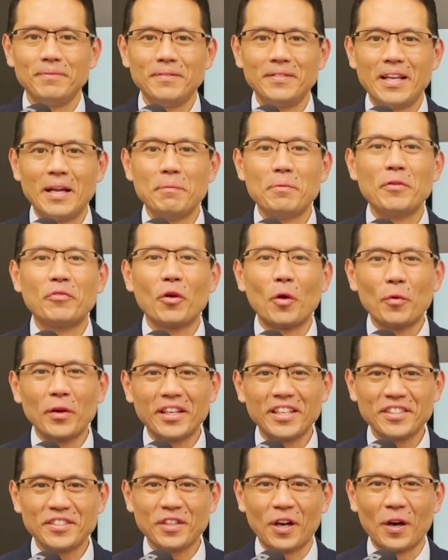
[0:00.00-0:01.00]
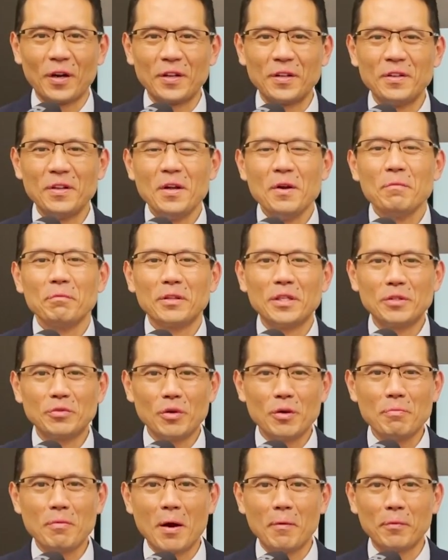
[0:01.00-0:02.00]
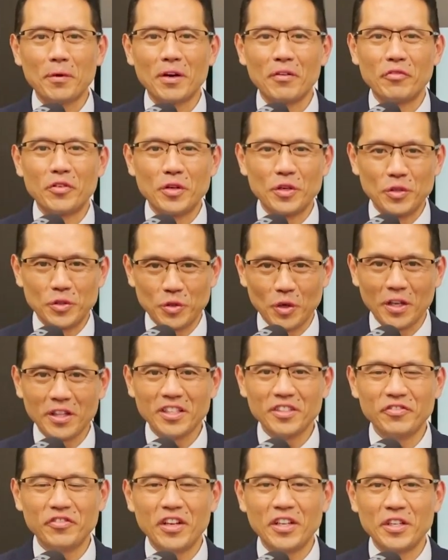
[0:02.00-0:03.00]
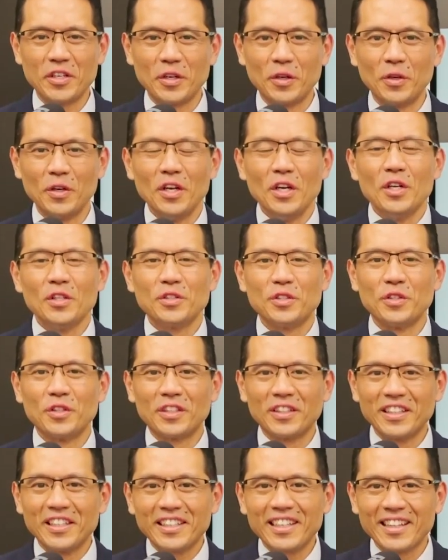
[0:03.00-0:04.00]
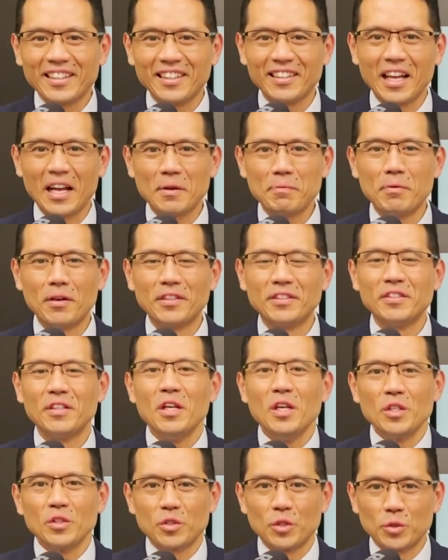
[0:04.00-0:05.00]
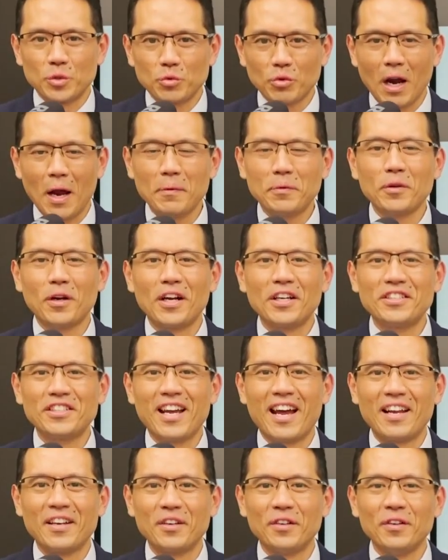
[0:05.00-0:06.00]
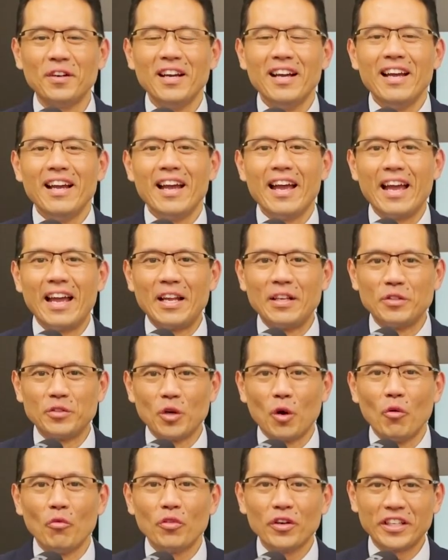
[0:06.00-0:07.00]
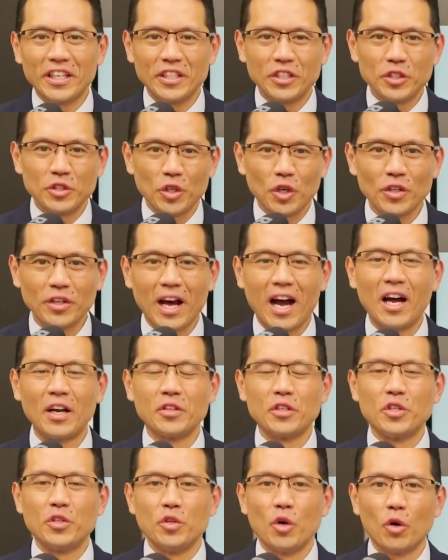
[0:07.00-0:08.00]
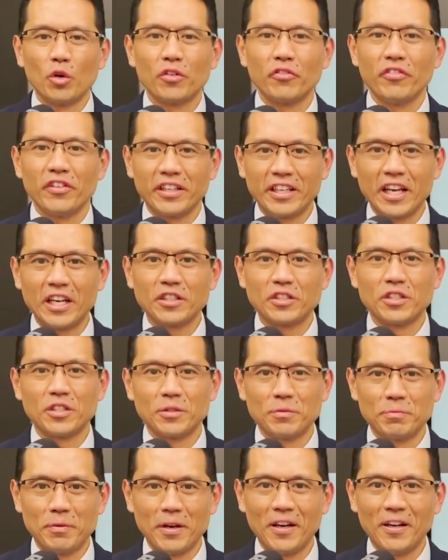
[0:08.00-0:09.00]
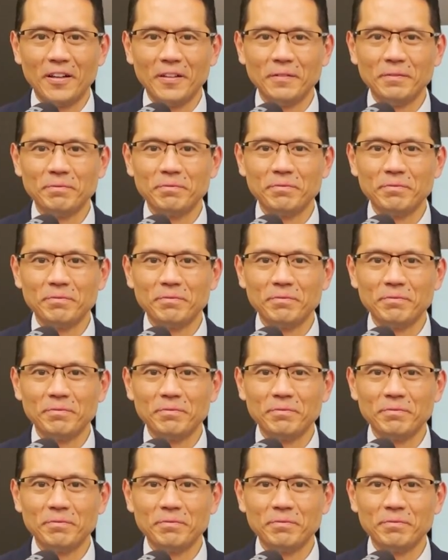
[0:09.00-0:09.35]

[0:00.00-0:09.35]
And before we get started, please remember if you enjoyed this video to click on the like button, subscribe to our channel, and don't forget to turn on your notifications bell.